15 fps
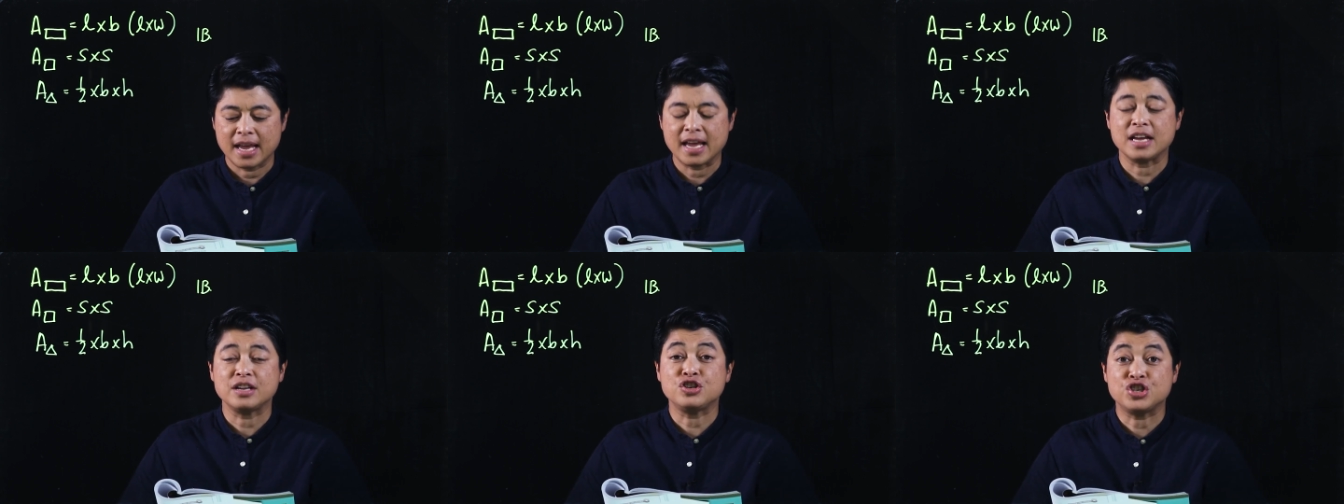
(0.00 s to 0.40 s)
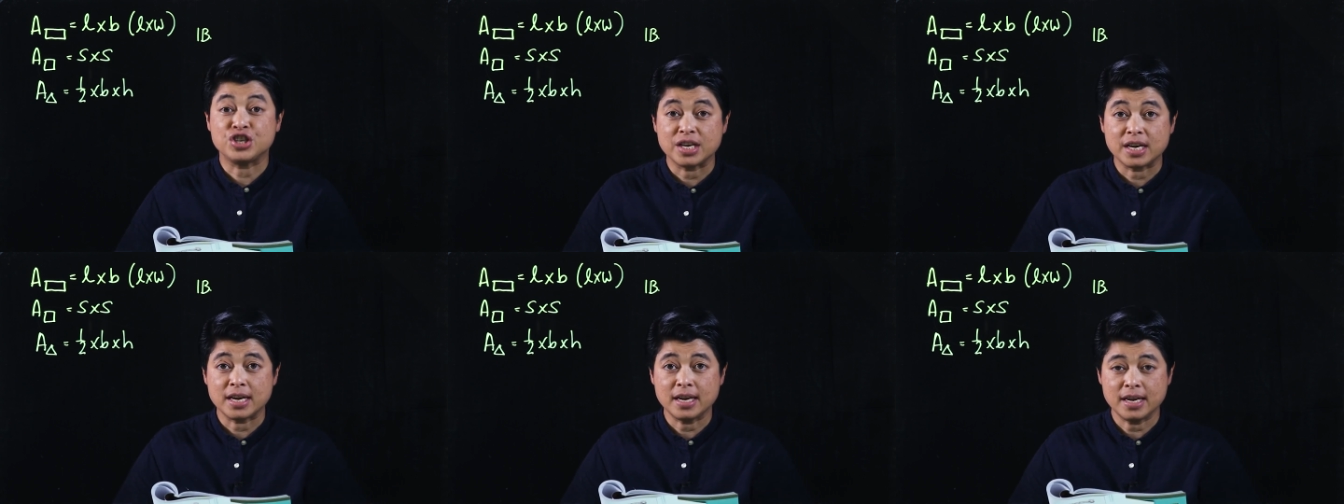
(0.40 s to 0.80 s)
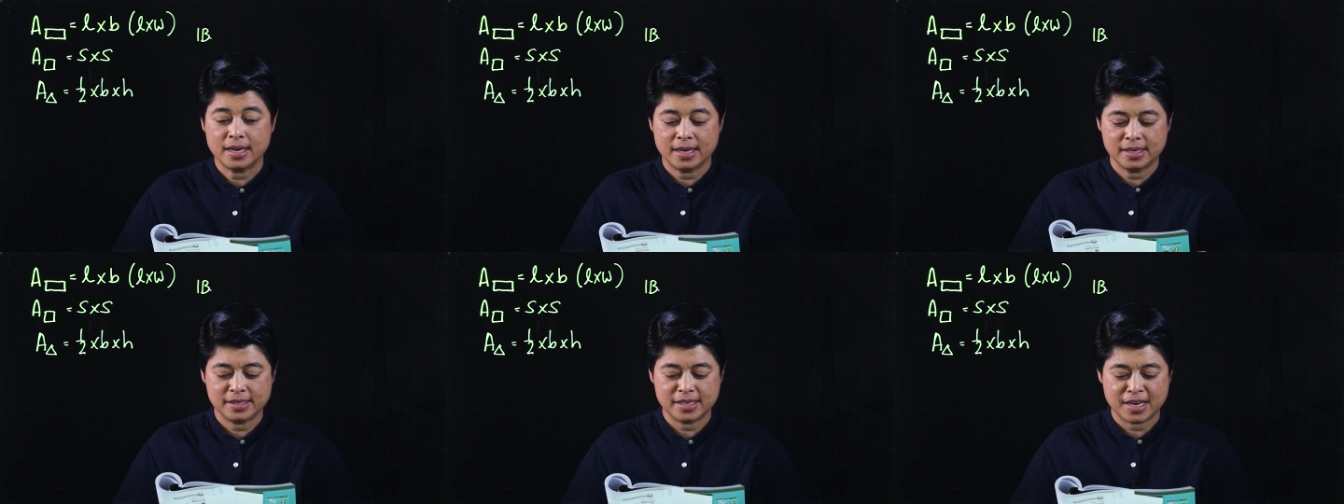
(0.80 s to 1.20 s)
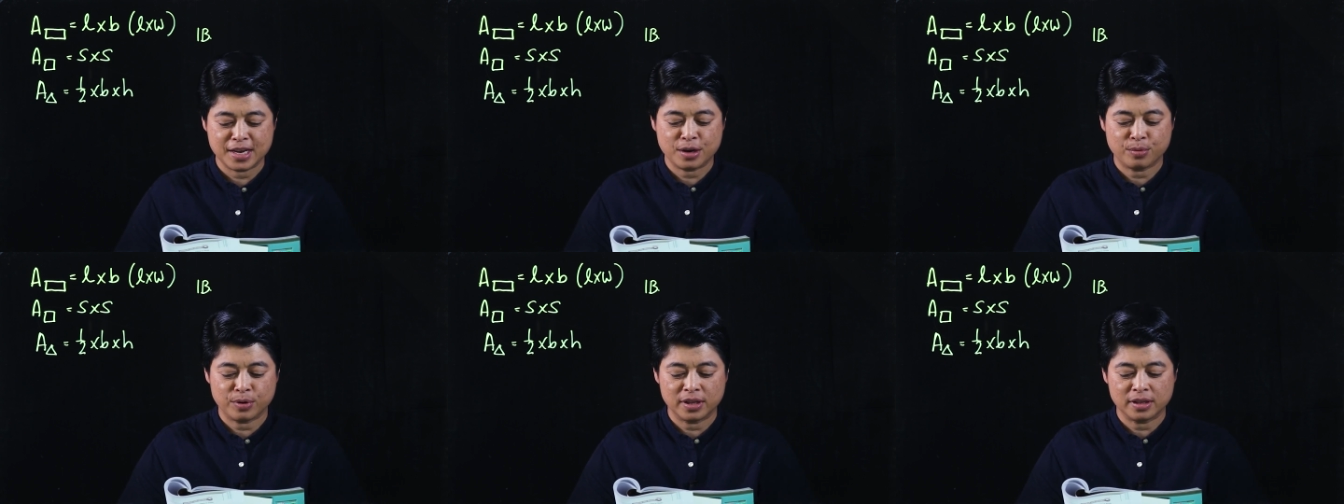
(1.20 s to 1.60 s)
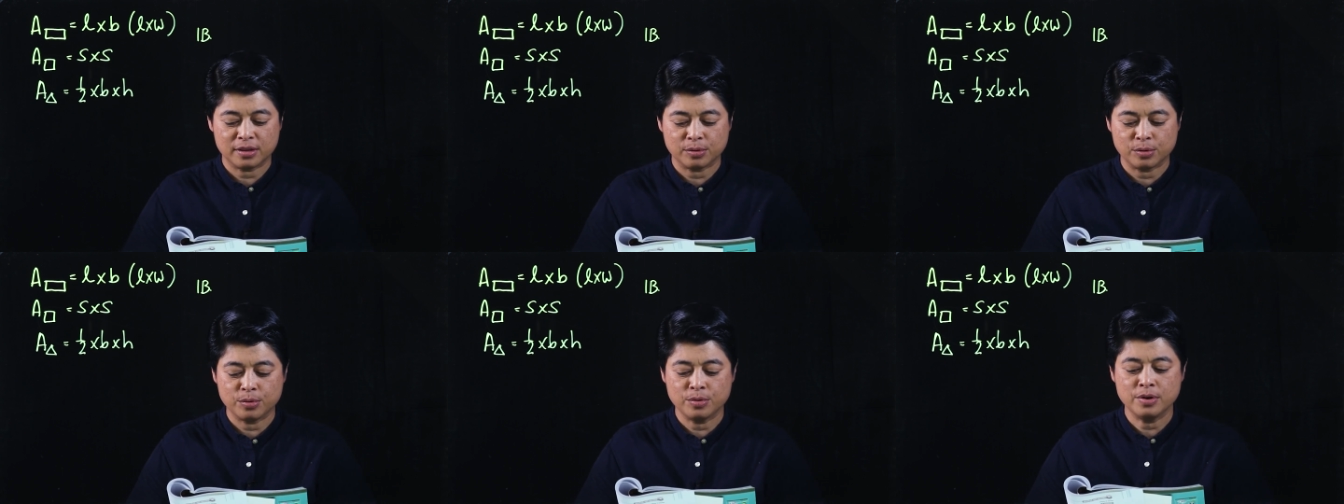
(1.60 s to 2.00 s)
AG is equal
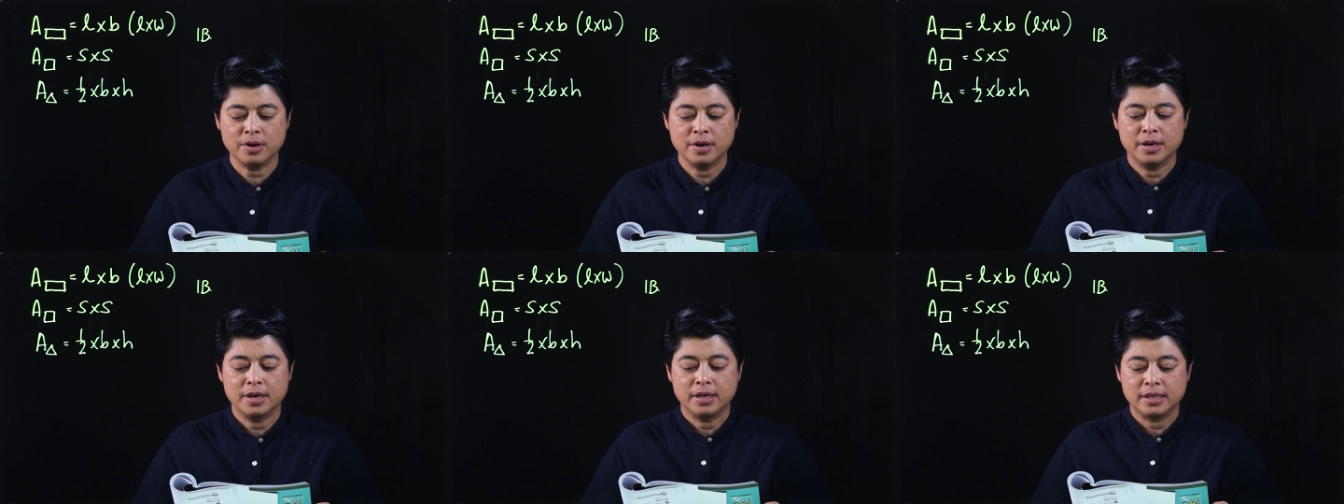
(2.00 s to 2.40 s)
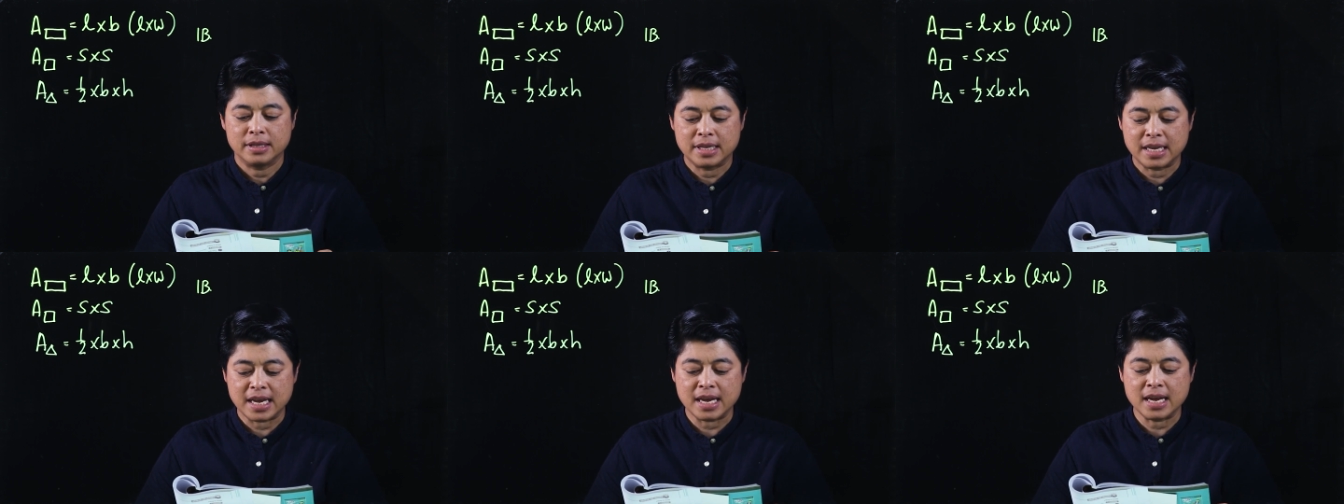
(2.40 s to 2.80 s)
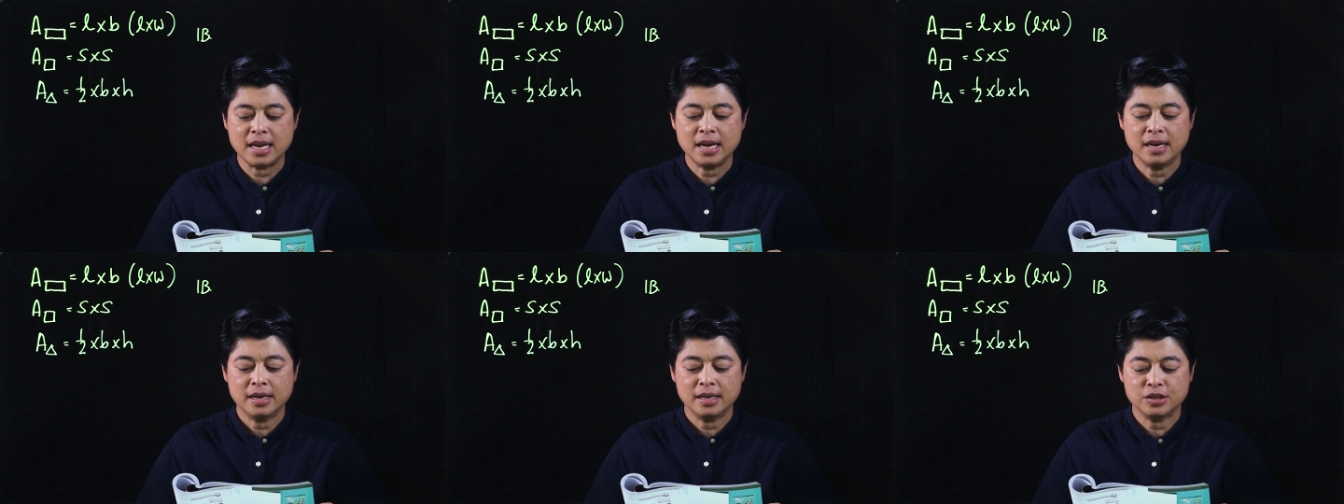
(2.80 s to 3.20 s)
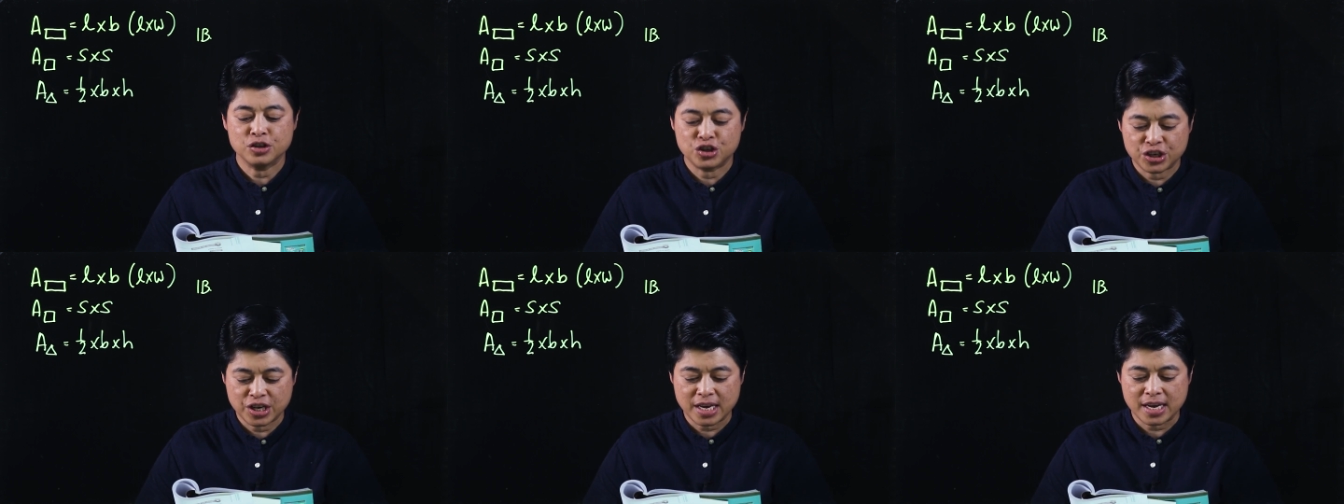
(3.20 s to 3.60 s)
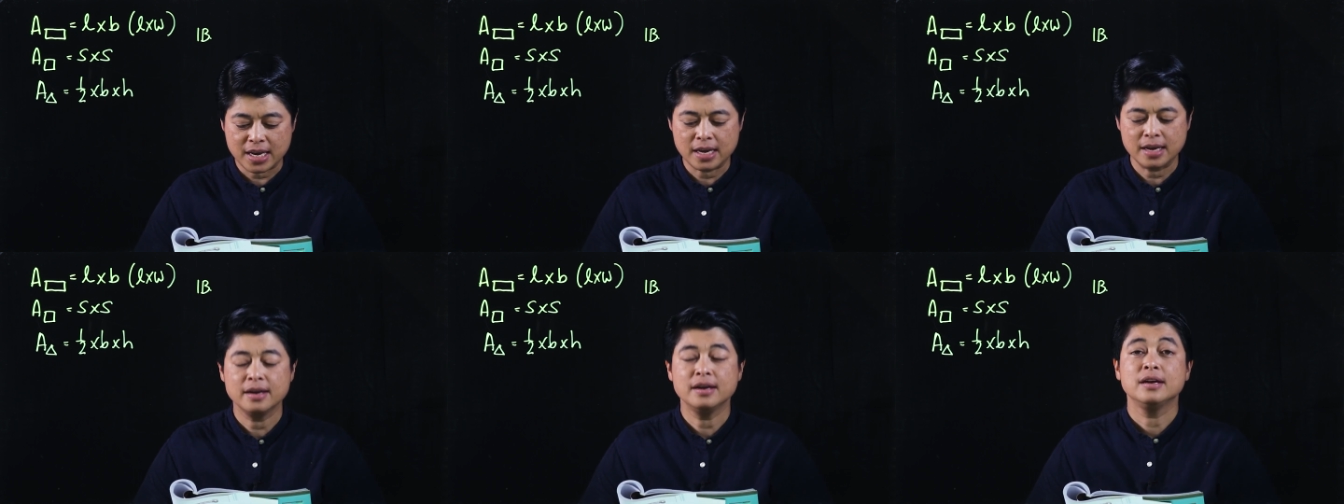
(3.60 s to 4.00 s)
to
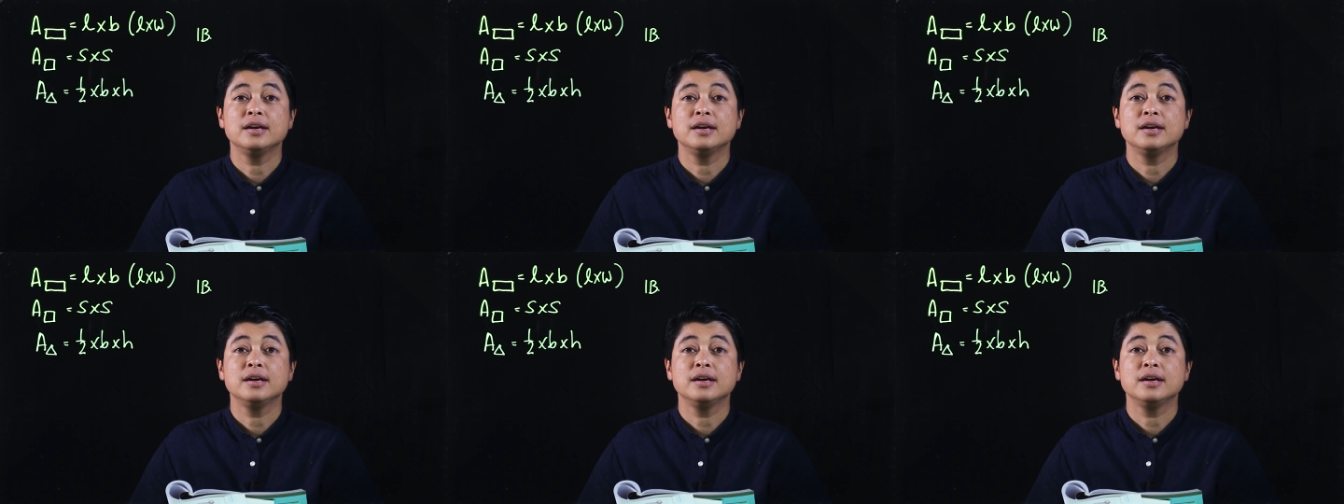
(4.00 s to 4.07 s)
DG,